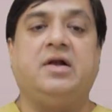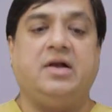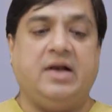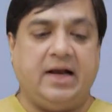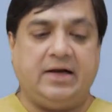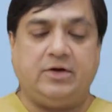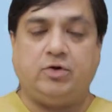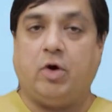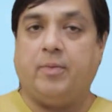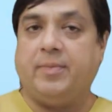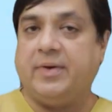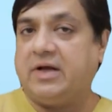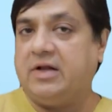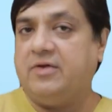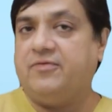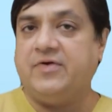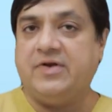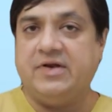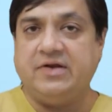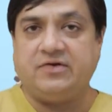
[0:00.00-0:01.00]
like topical
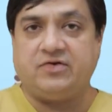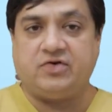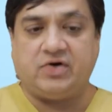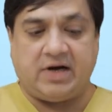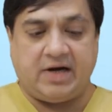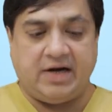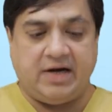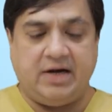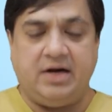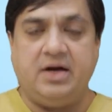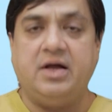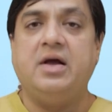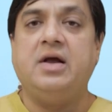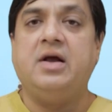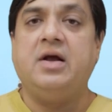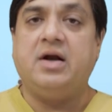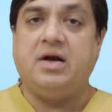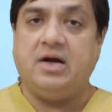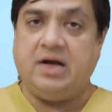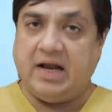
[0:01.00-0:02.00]
finasteride,
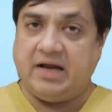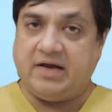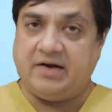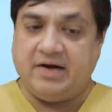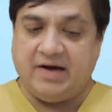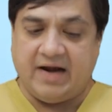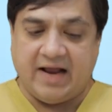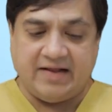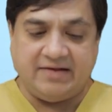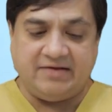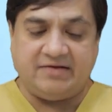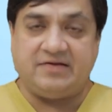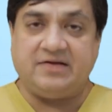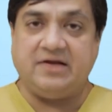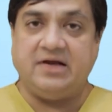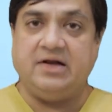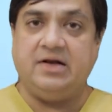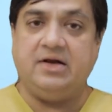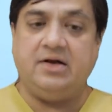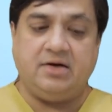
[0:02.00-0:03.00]
like
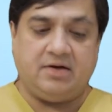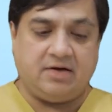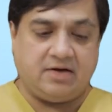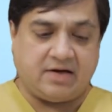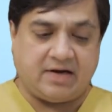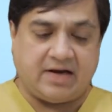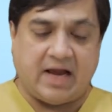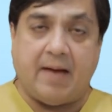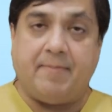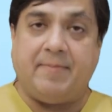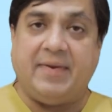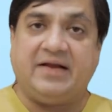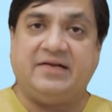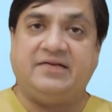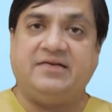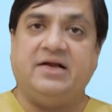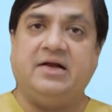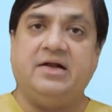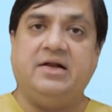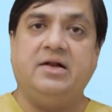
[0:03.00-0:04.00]
ridensil,
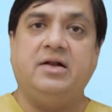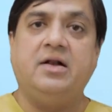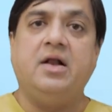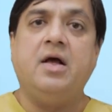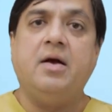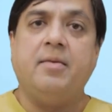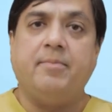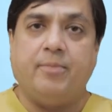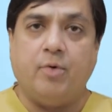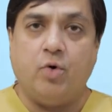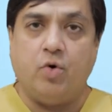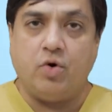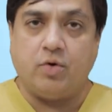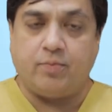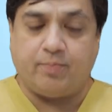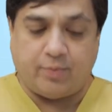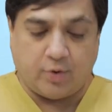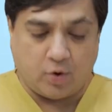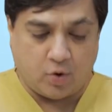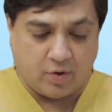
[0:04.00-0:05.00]
capixil,
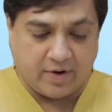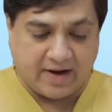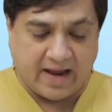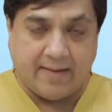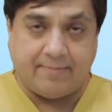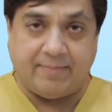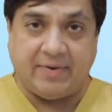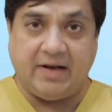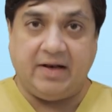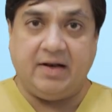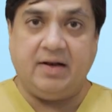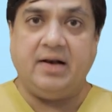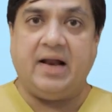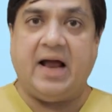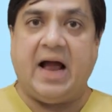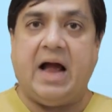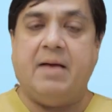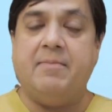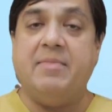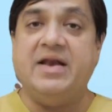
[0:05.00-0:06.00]
procapil,
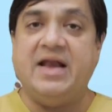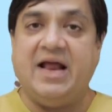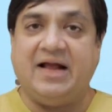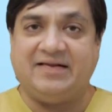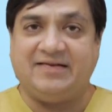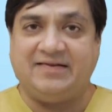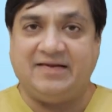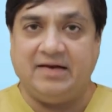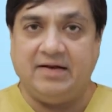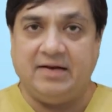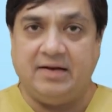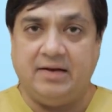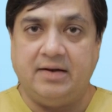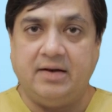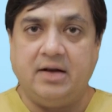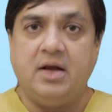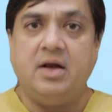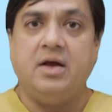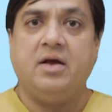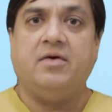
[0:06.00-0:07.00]
aminexil
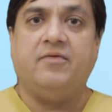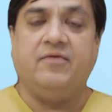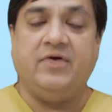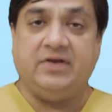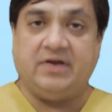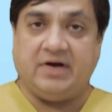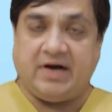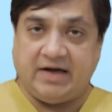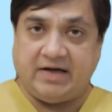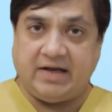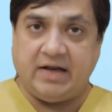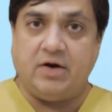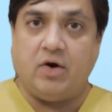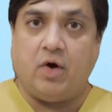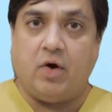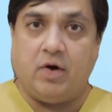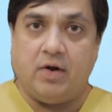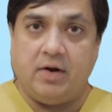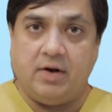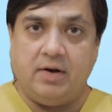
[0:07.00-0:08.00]
with
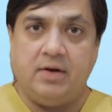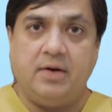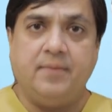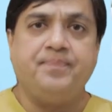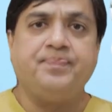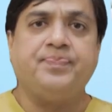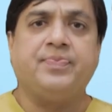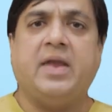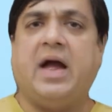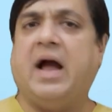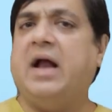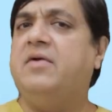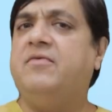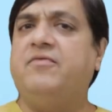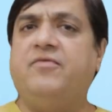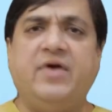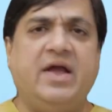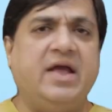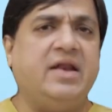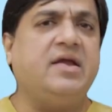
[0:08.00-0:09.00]
retinol, and
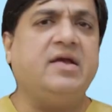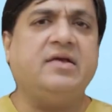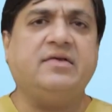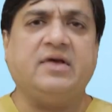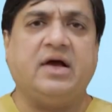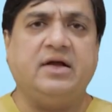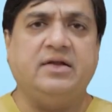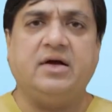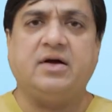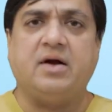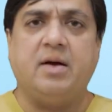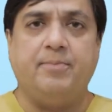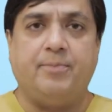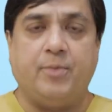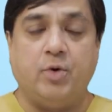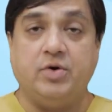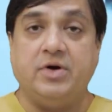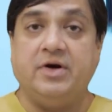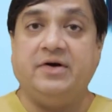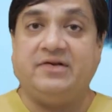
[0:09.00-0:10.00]
various other
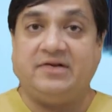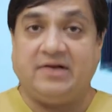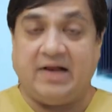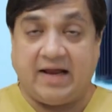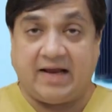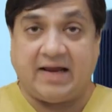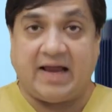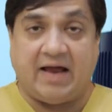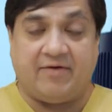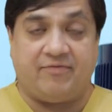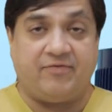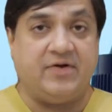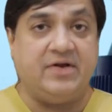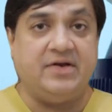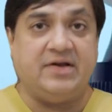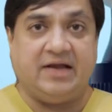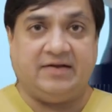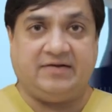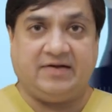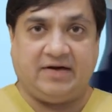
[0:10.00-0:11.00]
components like caffeine,
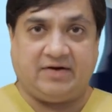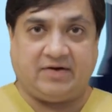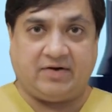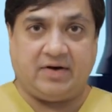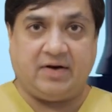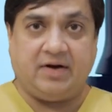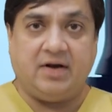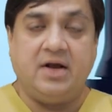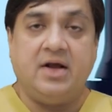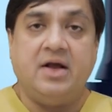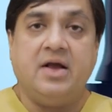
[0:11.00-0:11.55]
etc.,